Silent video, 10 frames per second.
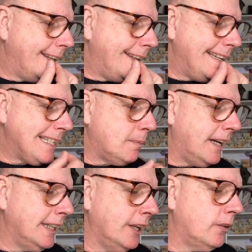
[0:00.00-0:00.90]
That's
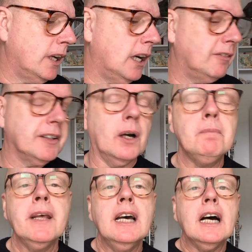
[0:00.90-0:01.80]
about a year and a half ago.
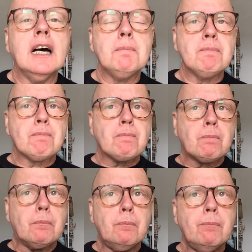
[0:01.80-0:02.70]

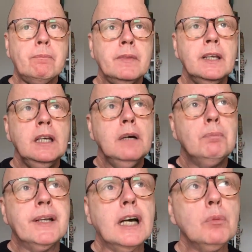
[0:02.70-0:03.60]

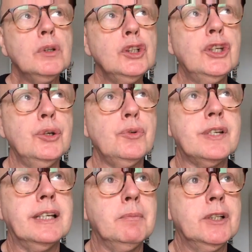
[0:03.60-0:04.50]
But I will use
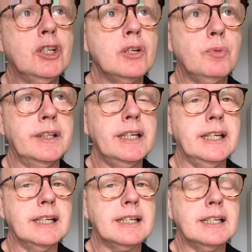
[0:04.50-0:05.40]
the images within
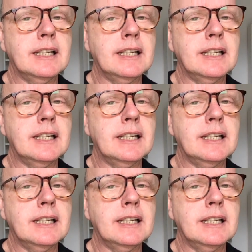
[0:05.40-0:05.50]
it